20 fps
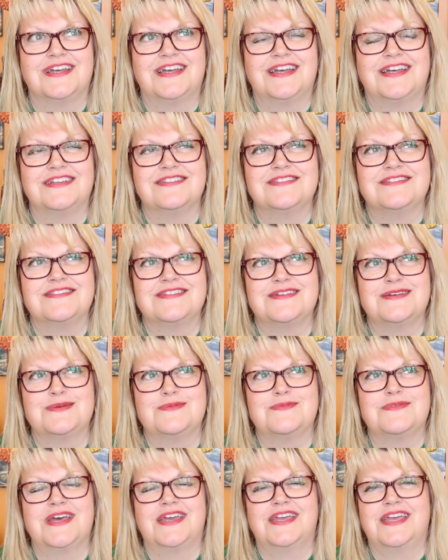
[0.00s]
and
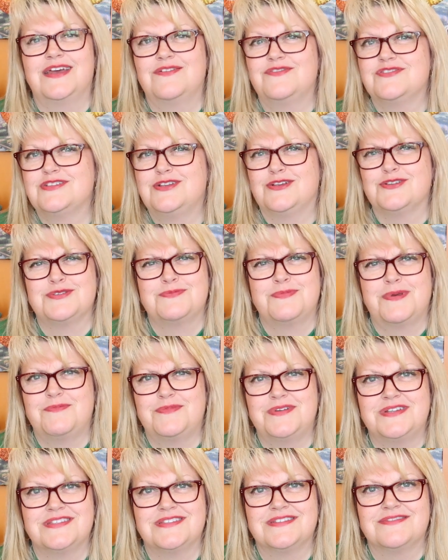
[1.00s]
they gave us lots of
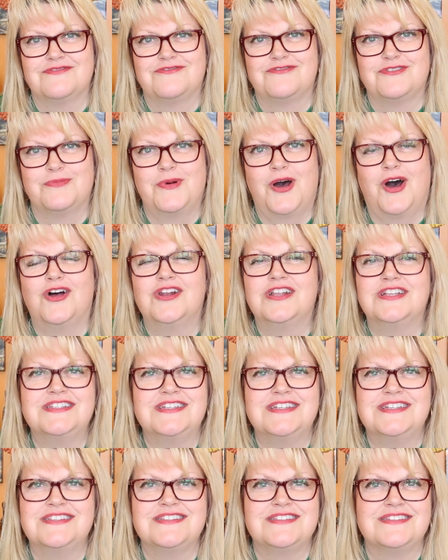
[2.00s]
memories from
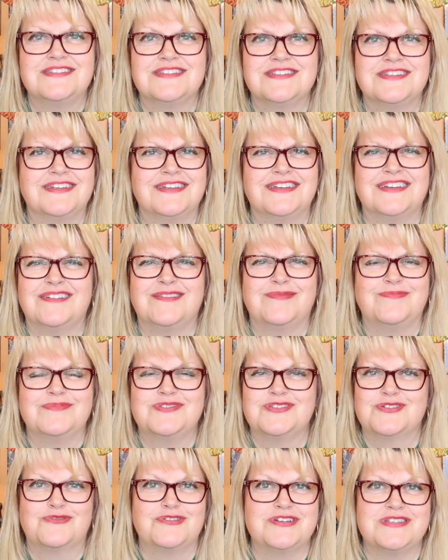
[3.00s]
holidays and
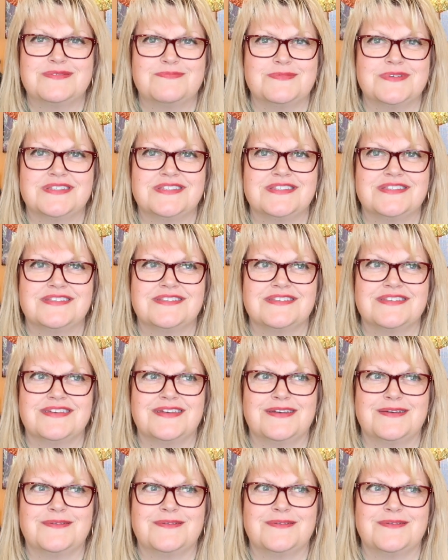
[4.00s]
Christmas.